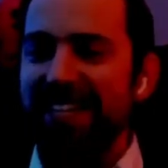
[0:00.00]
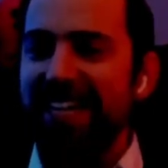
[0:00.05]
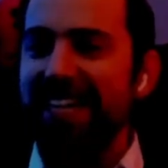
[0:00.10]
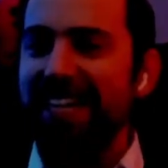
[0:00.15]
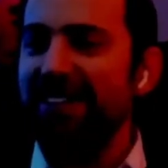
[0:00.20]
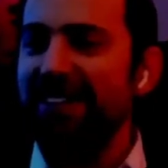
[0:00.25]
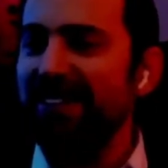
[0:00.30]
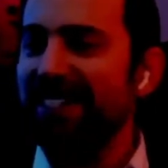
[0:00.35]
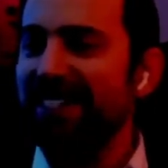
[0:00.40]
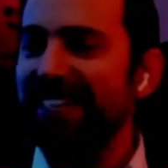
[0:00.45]

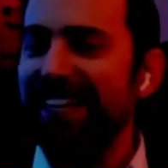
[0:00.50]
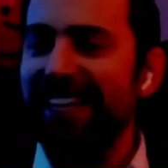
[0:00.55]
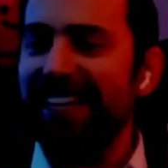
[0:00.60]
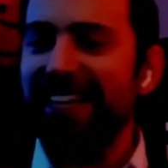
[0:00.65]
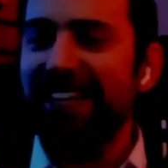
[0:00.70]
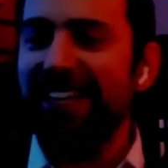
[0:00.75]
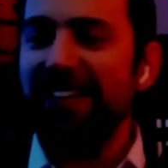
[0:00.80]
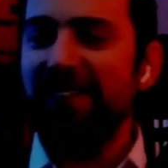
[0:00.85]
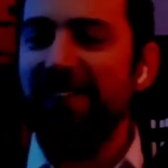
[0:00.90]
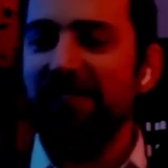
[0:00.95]
And he was
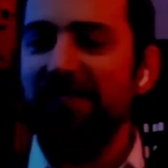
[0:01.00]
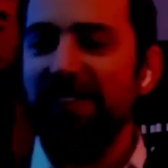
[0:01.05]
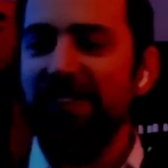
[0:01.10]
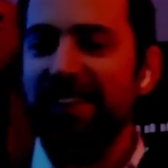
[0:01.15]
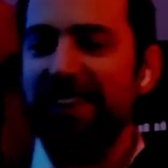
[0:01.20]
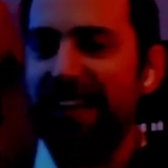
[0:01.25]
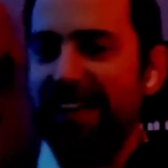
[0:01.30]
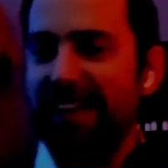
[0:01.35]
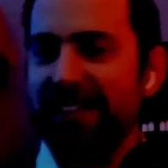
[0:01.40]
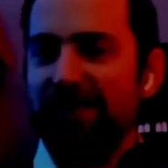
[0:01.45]
like,
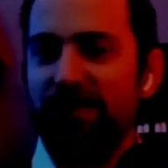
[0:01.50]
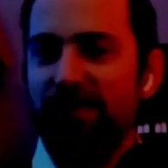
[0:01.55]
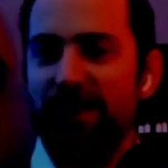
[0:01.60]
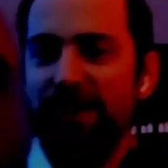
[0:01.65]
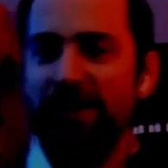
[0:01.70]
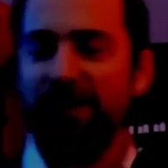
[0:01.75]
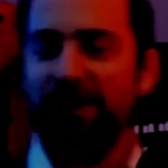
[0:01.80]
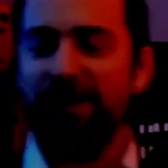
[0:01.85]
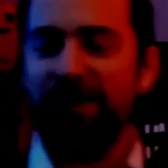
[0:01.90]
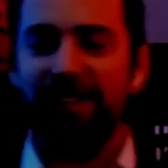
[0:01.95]
that's why
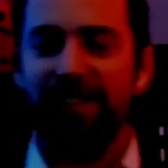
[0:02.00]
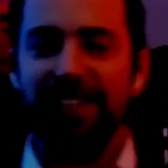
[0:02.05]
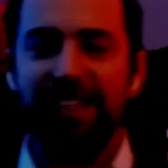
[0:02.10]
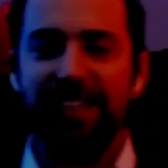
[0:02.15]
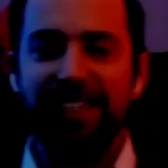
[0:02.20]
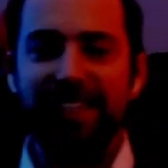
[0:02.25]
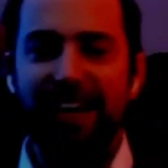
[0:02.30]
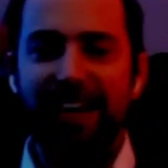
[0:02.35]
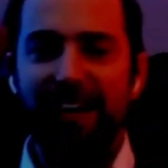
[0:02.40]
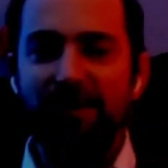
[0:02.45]
you want to do this?
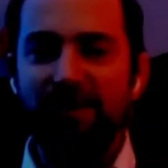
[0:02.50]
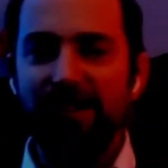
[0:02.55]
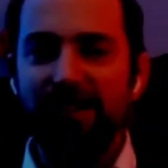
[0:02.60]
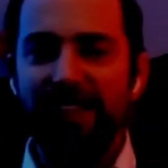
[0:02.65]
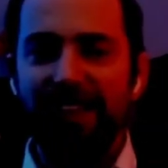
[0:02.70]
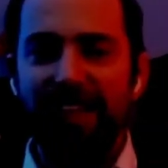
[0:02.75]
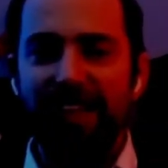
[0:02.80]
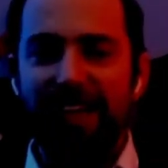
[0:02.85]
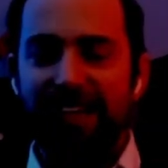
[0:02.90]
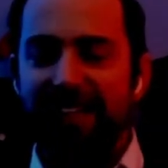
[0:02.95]
I said, I
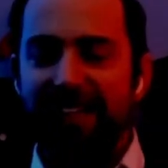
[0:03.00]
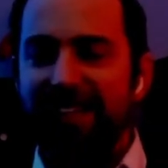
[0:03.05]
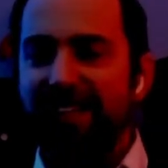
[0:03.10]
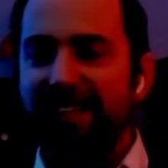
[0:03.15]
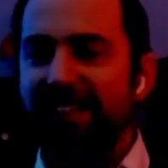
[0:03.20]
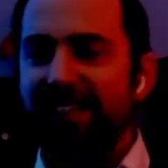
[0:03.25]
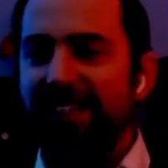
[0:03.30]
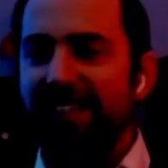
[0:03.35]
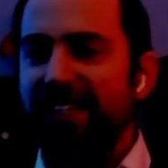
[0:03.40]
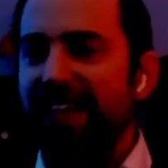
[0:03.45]
really like
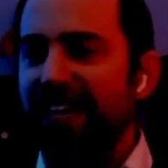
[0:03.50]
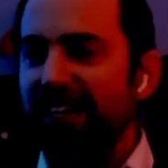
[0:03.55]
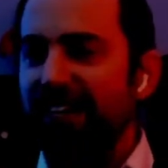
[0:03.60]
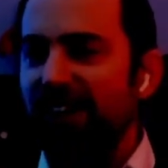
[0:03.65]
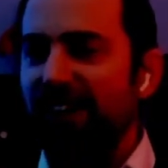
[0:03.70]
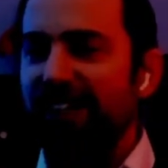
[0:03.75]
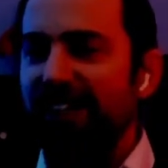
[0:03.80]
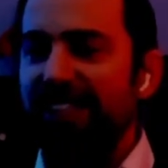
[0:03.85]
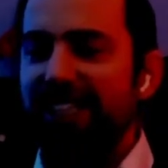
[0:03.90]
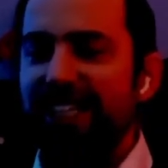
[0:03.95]

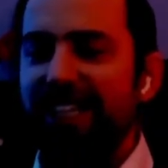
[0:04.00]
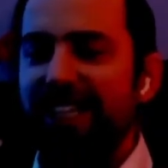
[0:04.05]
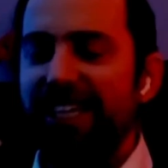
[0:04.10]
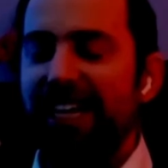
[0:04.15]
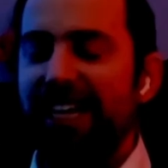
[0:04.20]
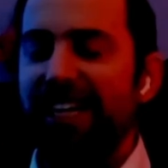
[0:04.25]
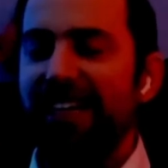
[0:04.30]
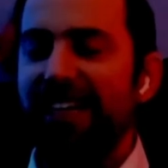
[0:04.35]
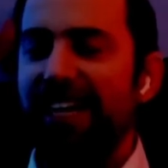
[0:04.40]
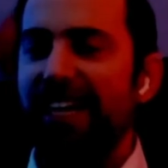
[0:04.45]
technology, and
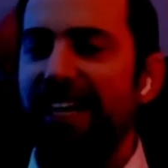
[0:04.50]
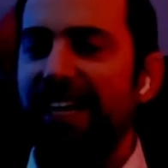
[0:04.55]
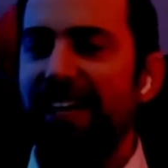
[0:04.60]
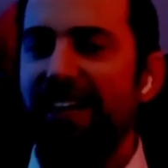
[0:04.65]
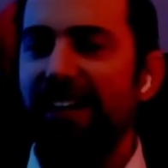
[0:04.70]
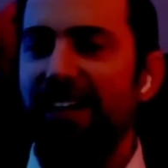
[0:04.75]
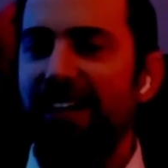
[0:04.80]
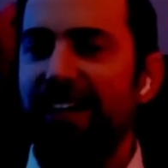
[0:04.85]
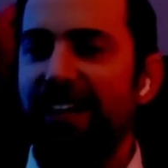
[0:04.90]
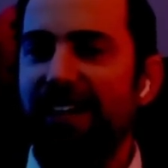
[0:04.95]
I
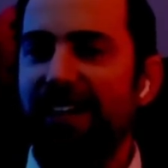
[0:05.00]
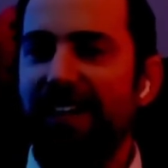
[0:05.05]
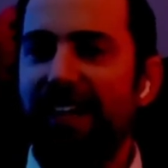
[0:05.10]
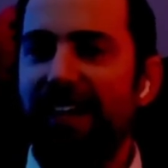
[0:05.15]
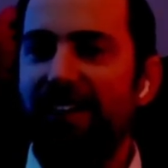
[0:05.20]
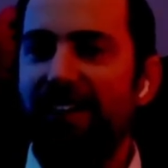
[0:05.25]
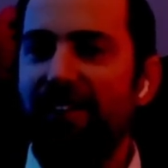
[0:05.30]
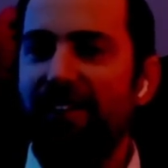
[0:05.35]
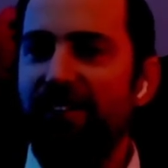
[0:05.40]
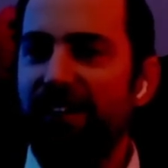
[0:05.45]
like
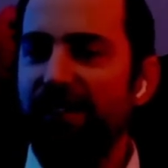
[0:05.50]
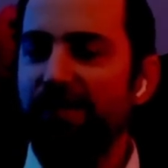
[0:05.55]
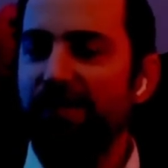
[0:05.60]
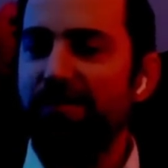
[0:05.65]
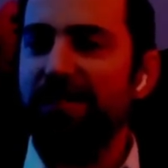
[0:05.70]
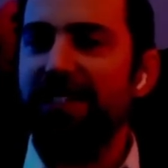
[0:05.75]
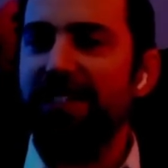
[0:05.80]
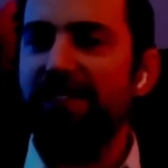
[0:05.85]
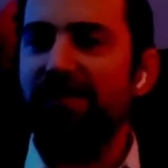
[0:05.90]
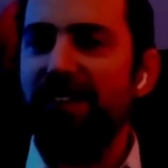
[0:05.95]

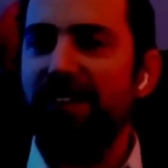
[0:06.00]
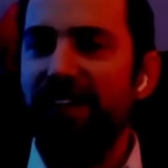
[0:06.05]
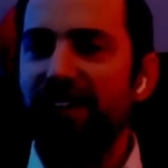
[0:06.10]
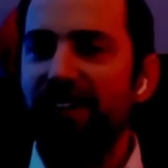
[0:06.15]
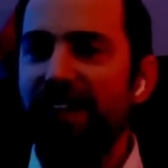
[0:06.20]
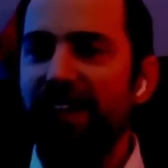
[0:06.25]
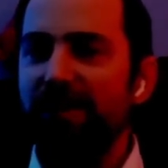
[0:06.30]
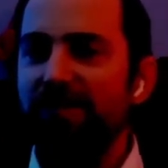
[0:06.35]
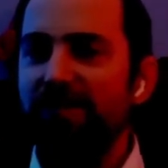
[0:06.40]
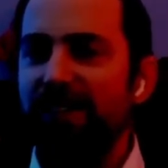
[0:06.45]
films and video
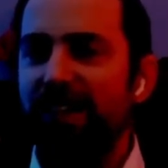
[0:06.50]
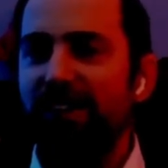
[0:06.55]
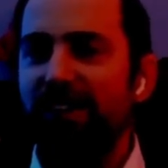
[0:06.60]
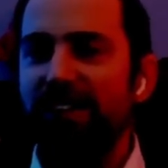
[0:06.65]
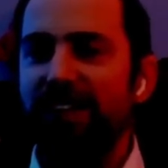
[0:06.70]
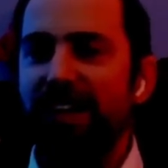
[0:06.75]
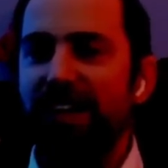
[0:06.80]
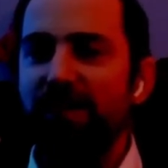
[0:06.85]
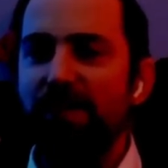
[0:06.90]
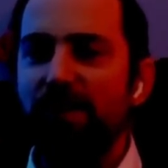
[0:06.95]
games and
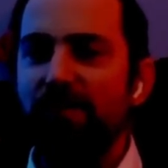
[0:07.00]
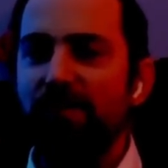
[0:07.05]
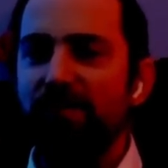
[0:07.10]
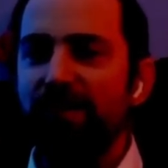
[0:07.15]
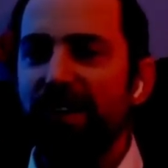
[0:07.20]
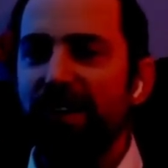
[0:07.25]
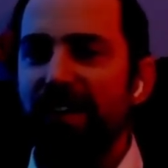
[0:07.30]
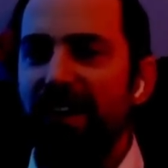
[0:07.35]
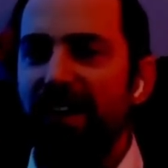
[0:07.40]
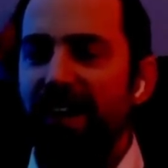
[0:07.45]
entertainment.
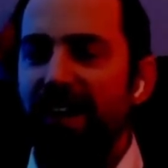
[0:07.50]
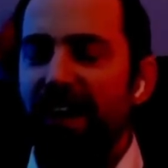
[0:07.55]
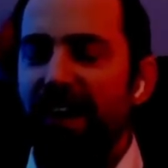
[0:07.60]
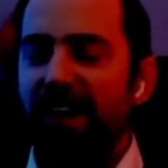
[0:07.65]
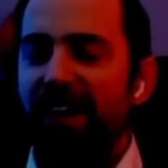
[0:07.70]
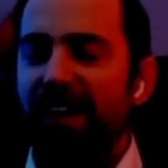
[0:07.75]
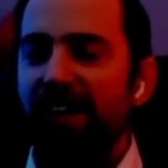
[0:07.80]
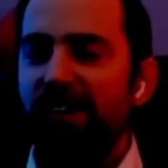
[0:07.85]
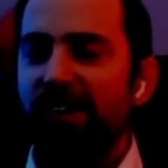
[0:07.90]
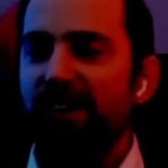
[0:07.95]

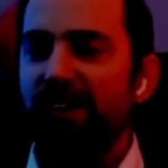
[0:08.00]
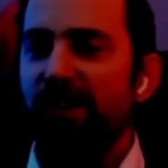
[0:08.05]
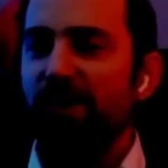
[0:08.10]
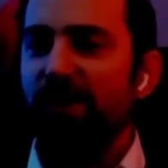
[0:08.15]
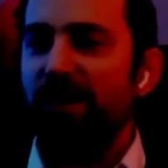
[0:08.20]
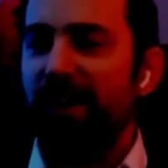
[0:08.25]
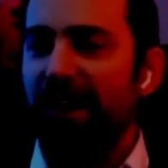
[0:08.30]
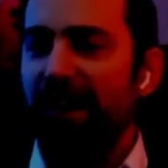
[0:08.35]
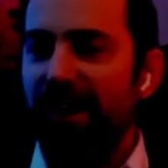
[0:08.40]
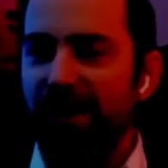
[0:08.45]
And he goes,
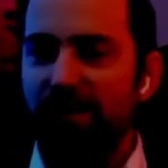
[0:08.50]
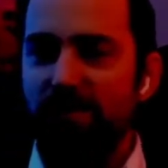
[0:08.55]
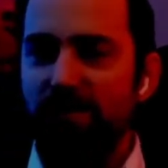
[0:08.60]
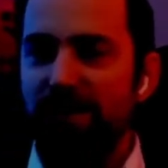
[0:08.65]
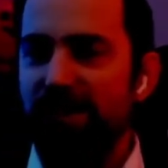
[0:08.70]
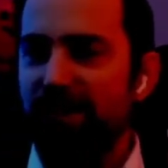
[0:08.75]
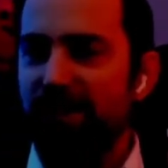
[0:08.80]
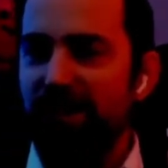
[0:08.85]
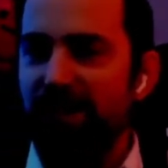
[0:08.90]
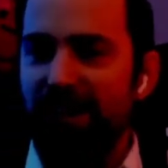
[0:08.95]
okay, Mr.